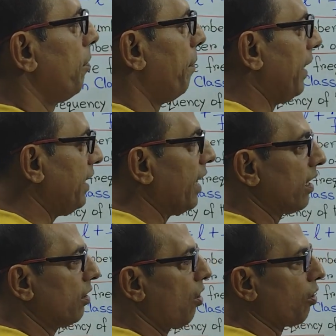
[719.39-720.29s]

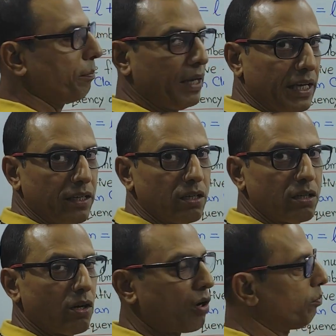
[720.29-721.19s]
median or
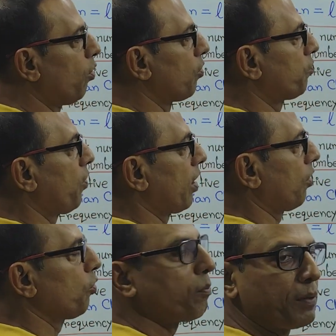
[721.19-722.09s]
mean or mode for
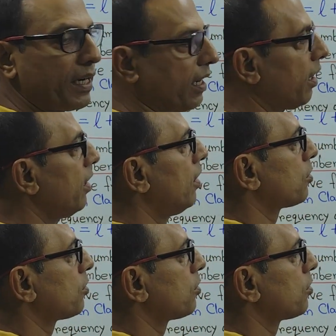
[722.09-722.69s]
a group data,